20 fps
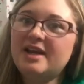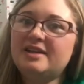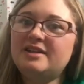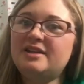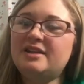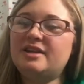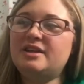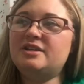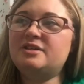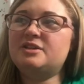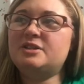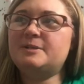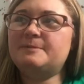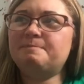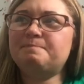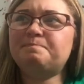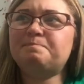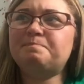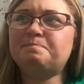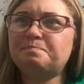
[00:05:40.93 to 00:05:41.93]
There's
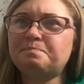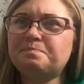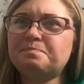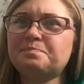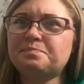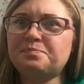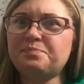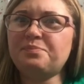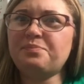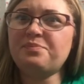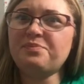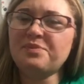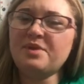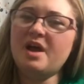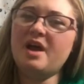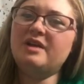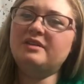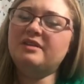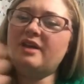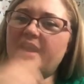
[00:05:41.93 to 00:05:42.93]

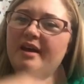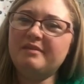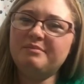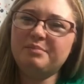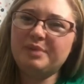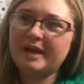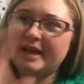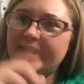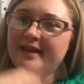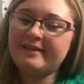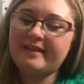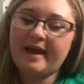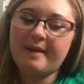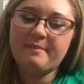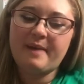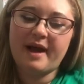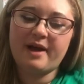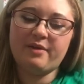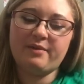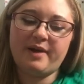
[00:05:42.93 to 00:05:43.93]
a lot of bringing that
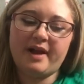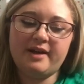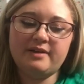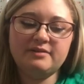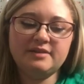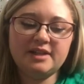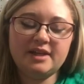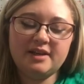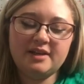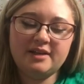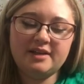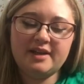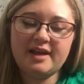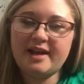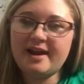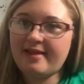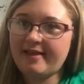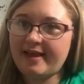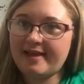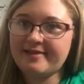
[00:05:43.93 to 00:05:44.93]
back around, and
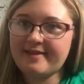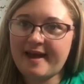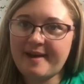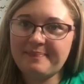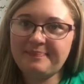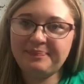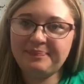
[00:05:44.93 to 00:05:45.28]
I like that.